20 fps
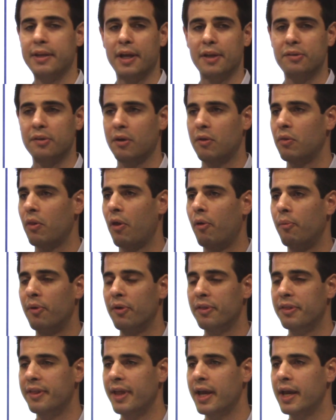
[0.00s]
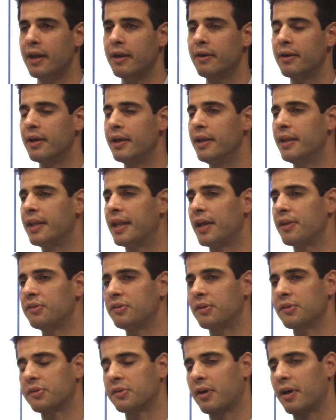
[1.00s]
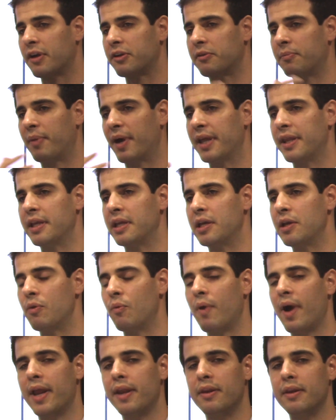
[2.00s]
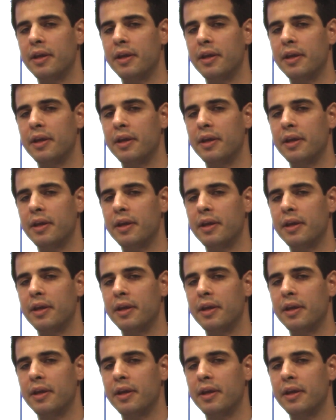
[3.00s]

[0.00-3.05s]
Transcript: That's a global thing. That's discussed by the UN,